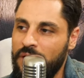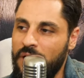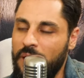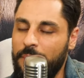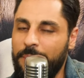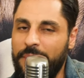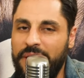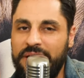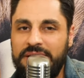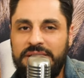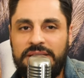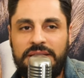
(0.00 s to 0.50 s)

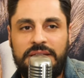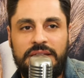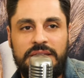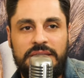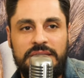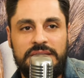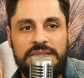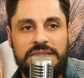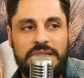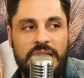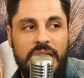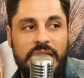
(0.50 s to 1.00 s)
Basically,
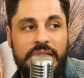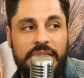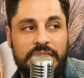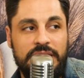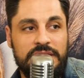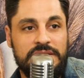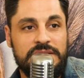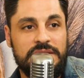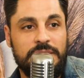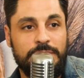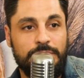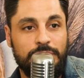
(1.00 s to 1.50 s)
this guy
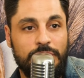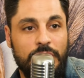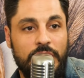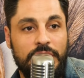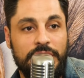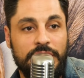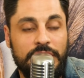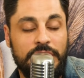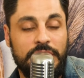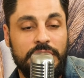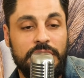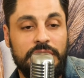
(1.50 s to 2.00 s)
ends up
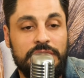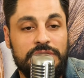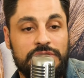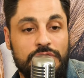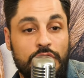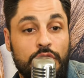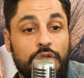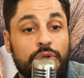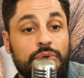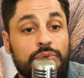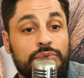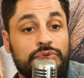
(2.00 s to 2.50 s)
running his
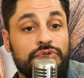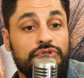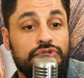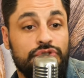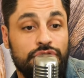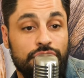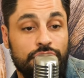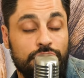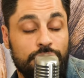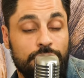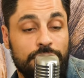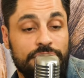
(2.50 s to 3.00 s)
own
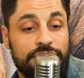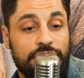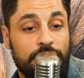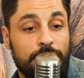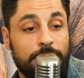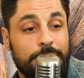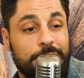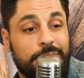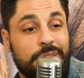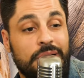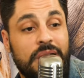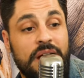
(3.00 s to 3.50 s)
zoo, his own
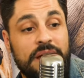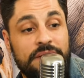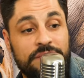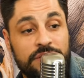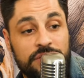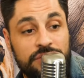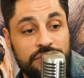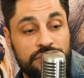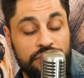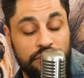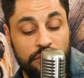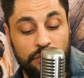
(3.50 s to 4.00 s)
private
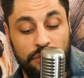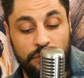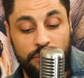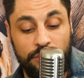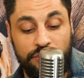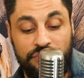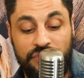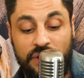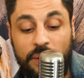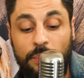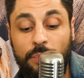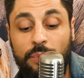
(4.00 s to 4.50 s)
zoo,
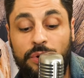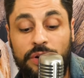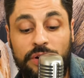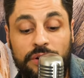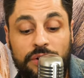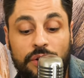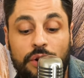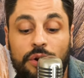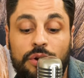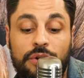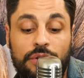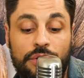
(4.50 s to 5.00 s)
somewhere in
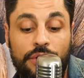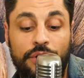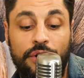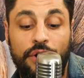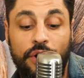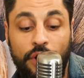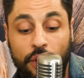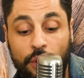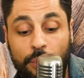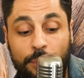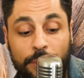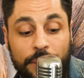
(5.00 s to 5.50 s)

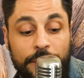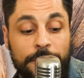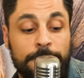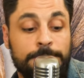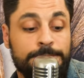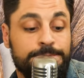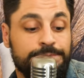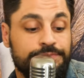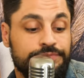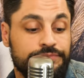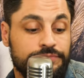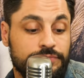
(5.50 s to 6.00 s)
Oklahoma.
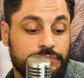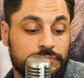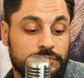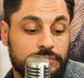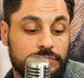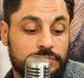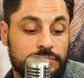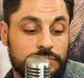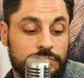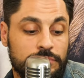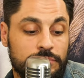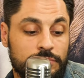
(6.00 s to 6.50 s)

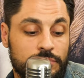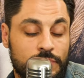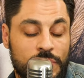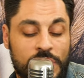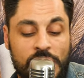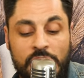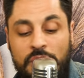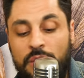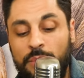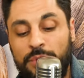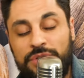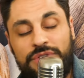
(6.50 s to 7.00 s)

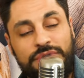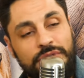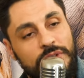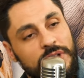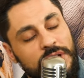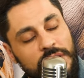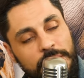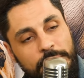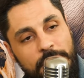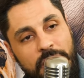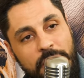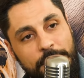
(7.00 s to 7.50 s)
Which, if you look
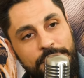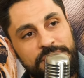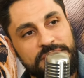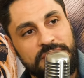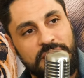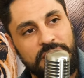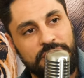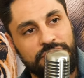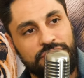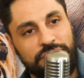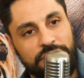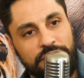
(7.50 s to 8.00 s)
at a map, it's
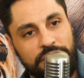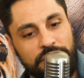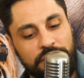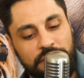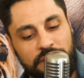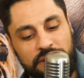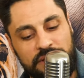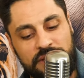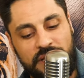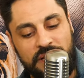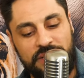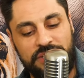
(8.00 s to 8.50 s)
actually
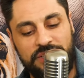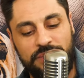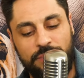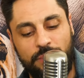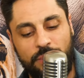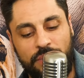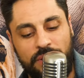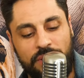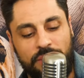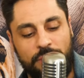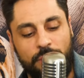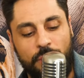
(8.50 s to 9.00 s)

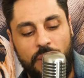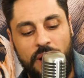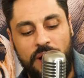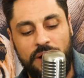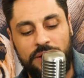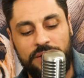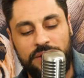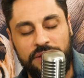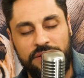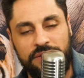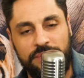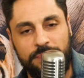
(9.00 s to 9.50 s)
one of the
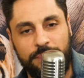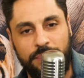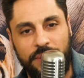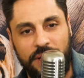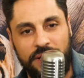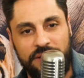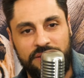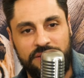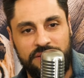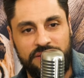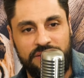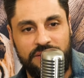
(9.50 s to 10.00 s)
wildest
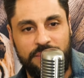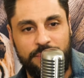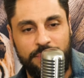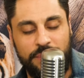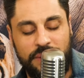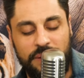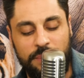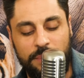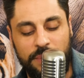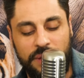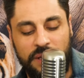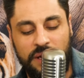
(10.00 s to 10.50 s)
places to
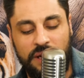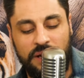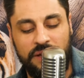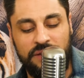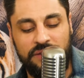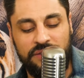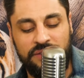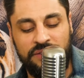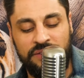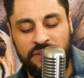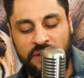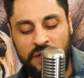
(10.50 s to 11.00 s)
be,
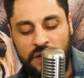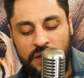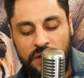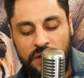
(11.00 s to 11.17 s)
because